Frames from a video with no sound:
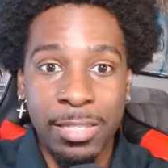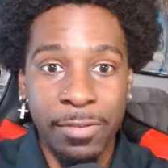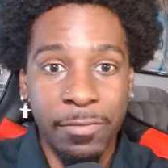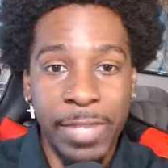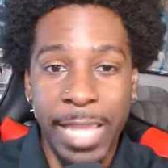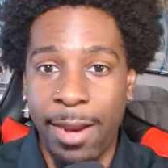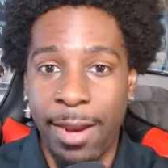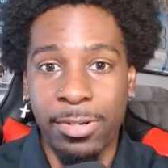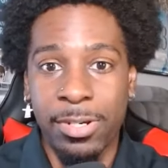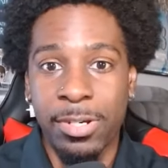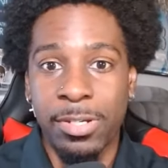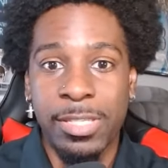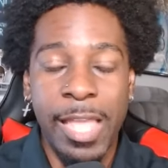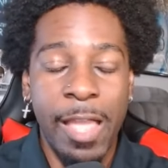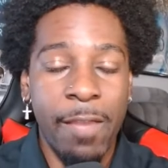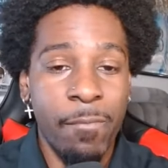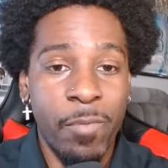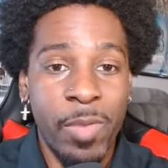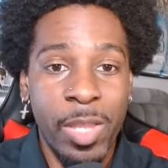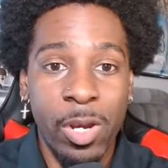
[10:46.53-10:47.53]
of characters that
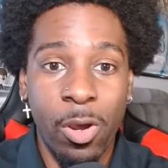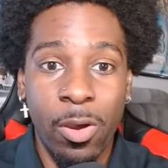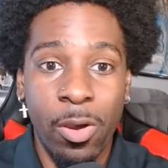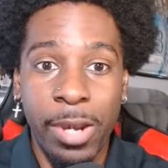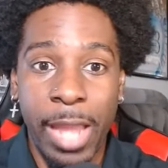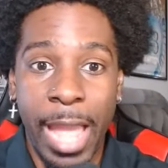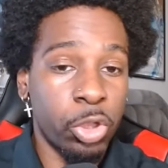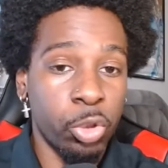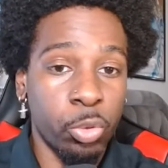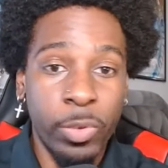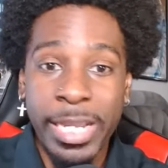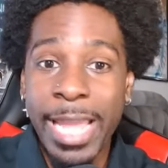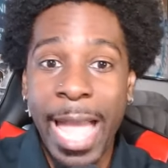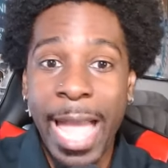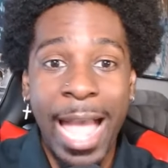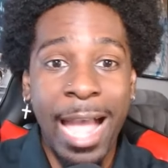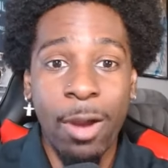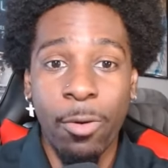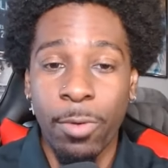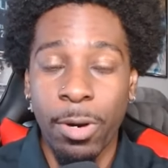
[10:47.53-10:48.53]
have been on
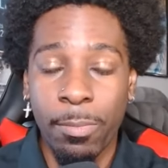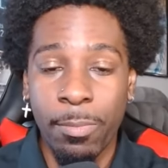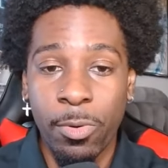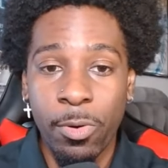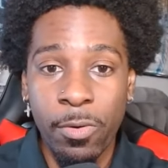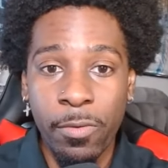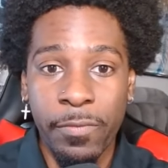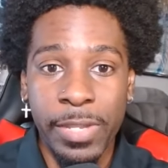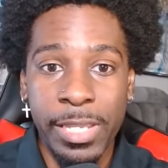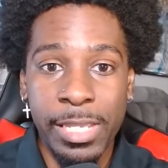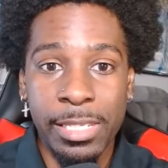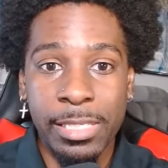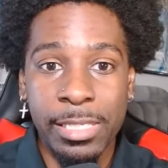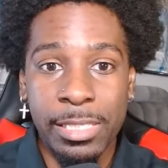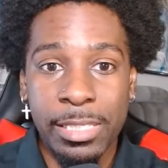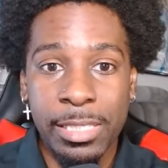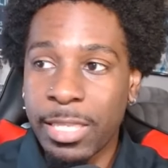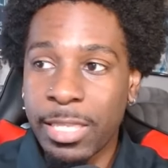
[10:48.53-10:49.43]
3-hour movies.